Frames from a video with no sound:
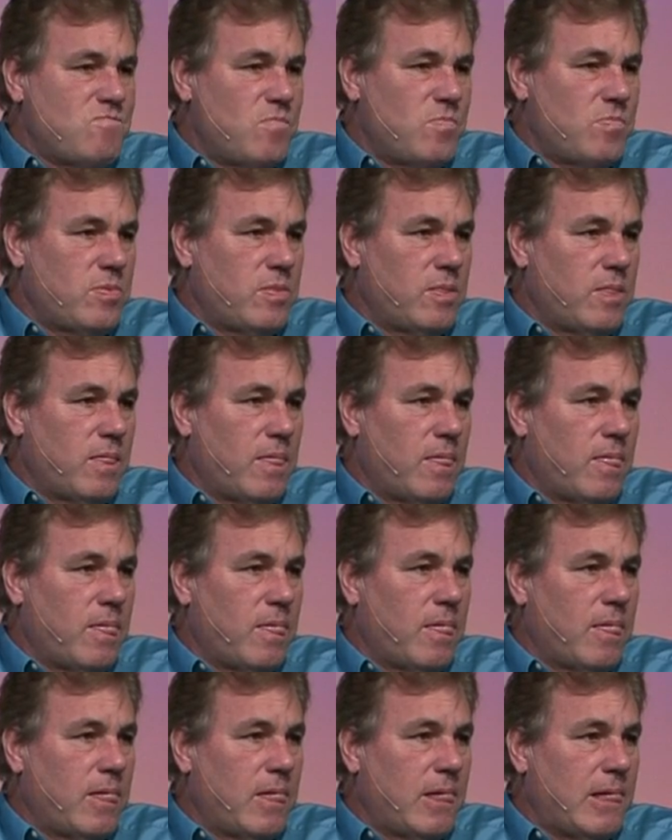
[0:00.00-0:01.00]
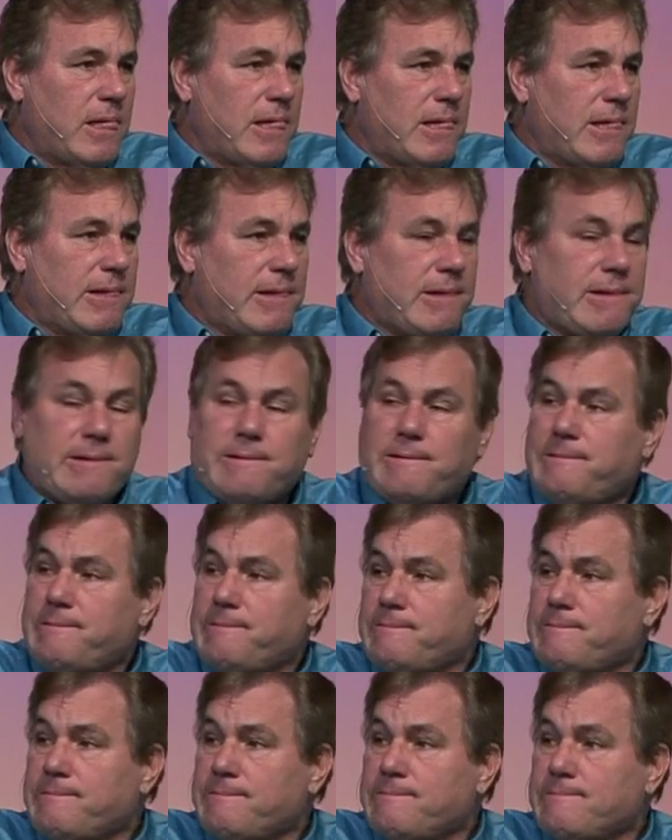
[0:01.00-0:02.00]

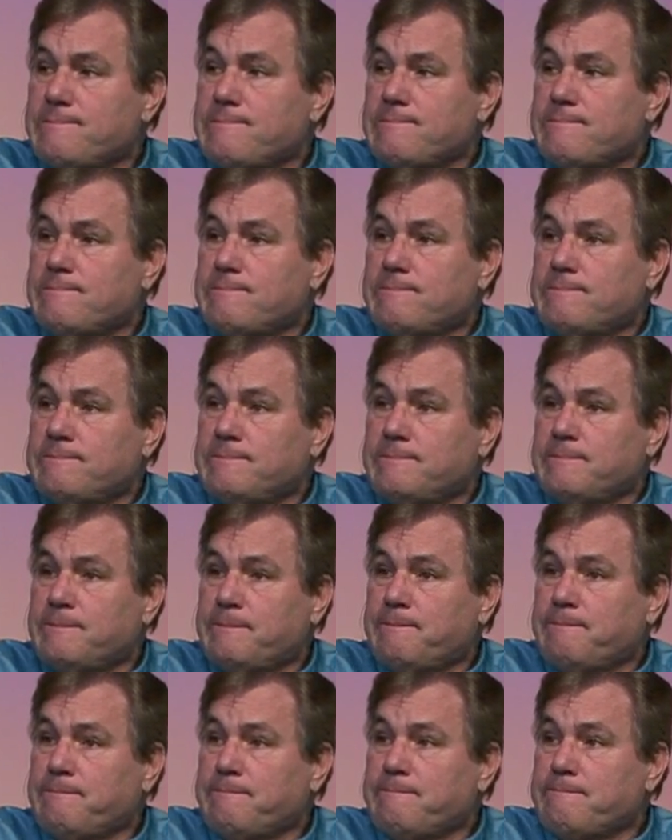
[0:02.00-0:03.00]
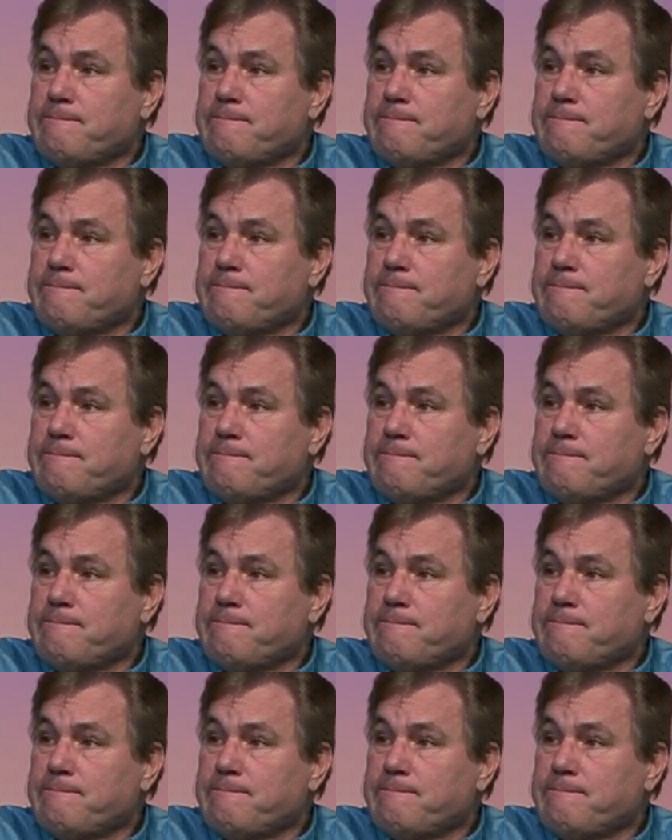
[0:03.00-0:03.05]
[no speech]